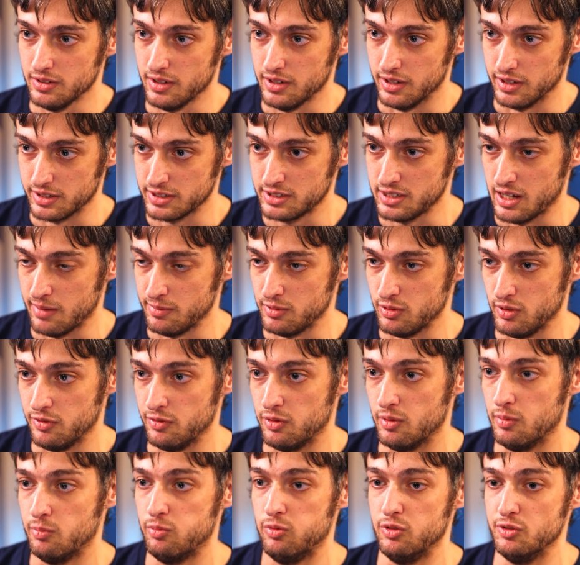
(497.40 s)
accept if
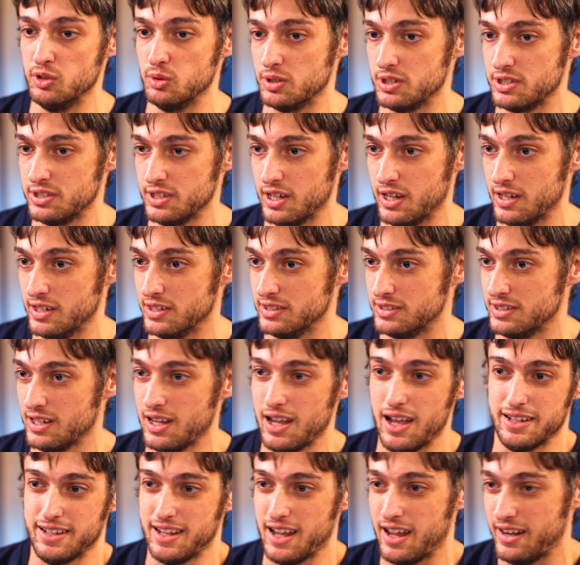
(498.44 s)
a reviewer says,
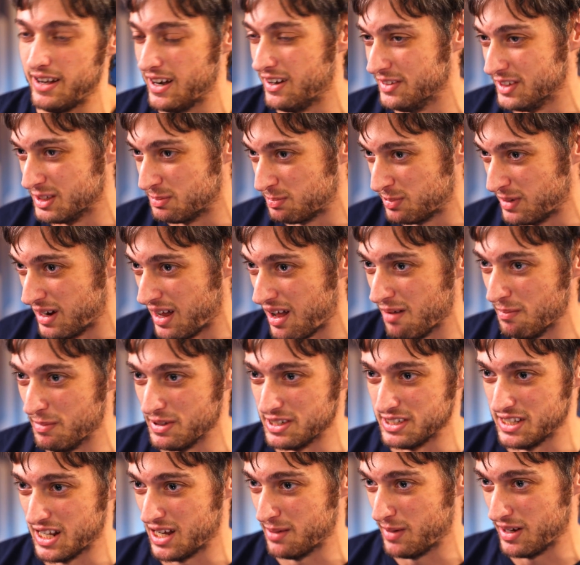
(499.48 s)
I can't handle this problem,
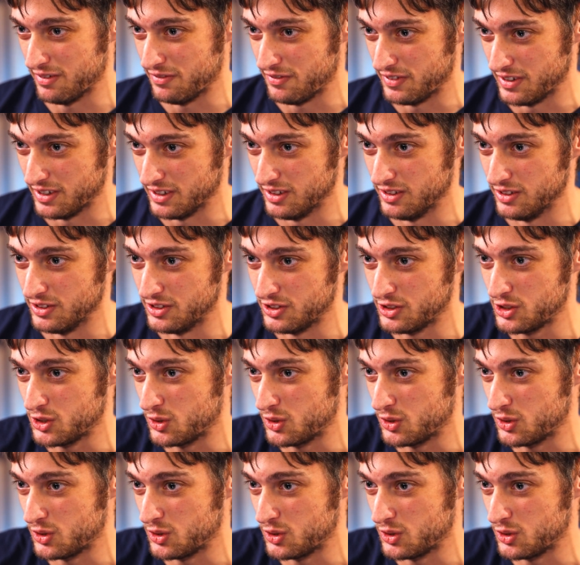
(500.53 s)
it's not my field,